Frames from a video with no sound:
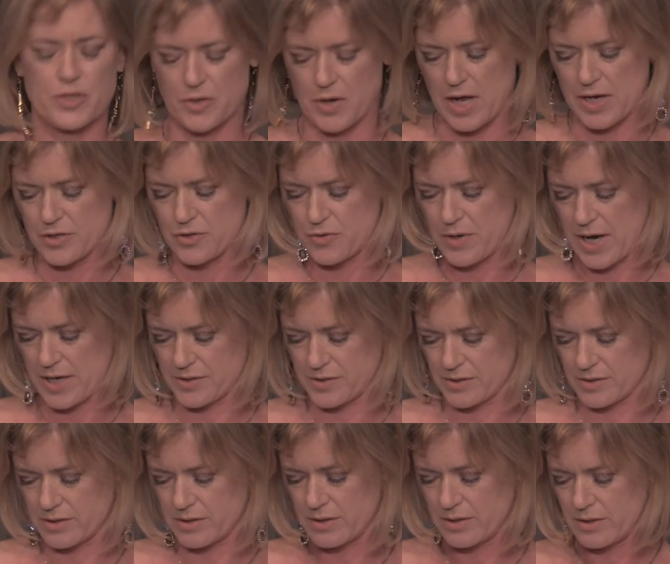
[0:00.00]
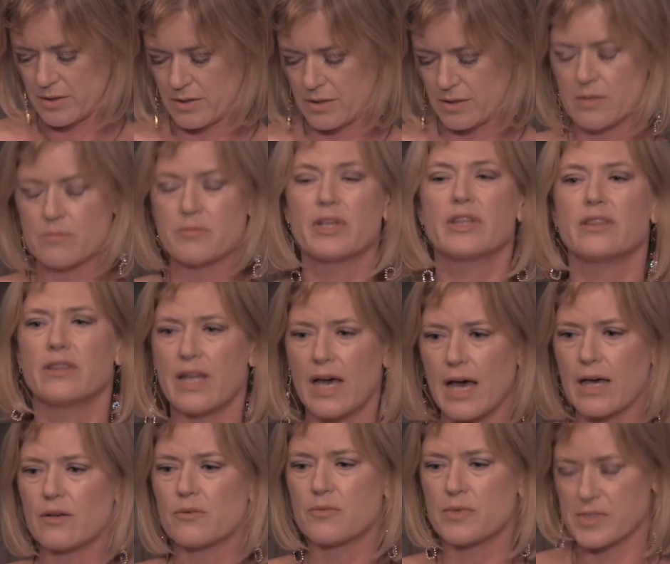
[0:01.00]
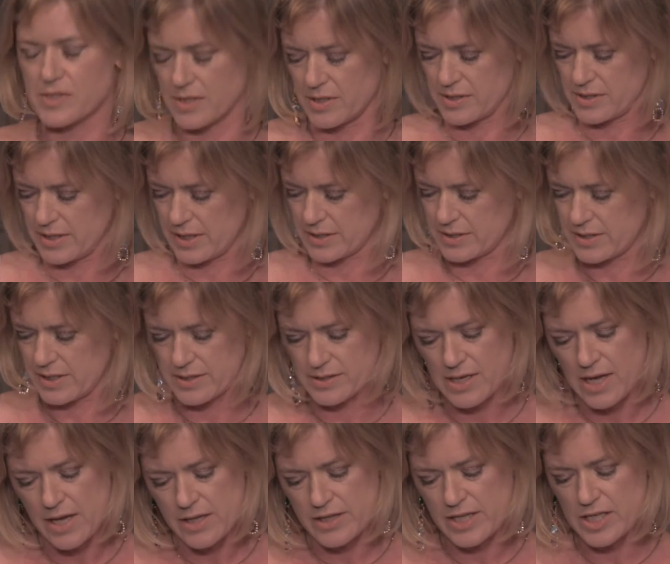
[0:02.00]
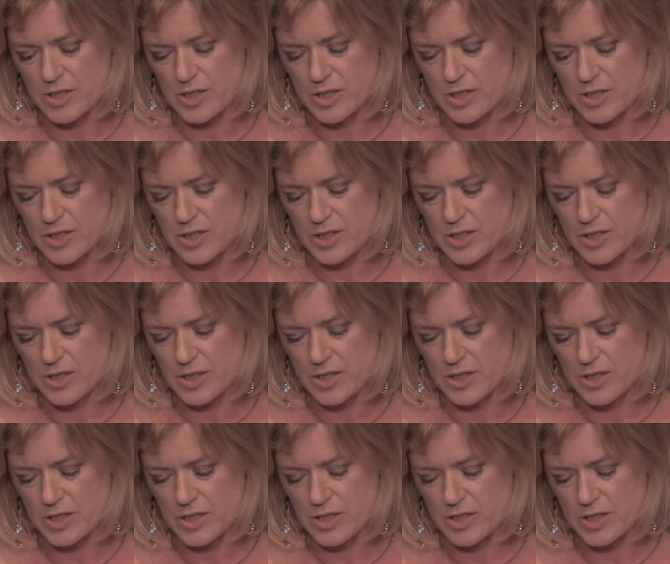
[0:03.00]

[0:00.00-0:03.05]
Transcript: to undress but that was the 60s.